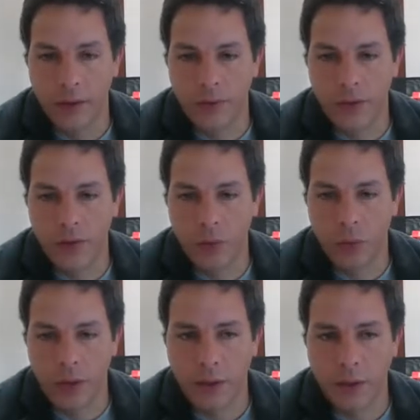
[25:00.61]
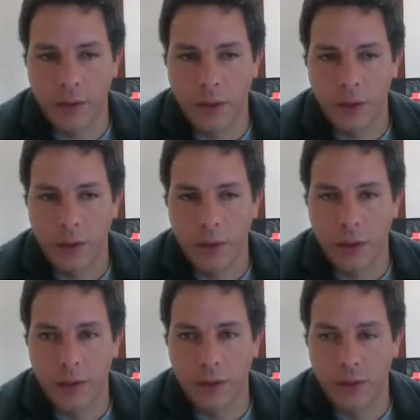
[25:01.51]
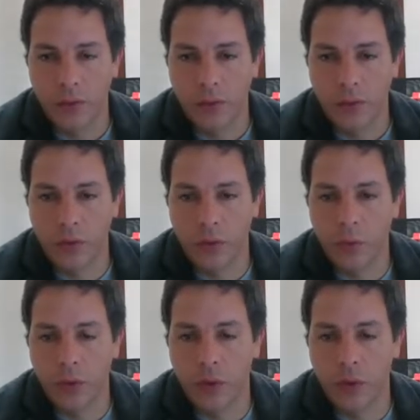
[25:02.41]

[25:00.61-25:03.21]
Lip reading: So if this one is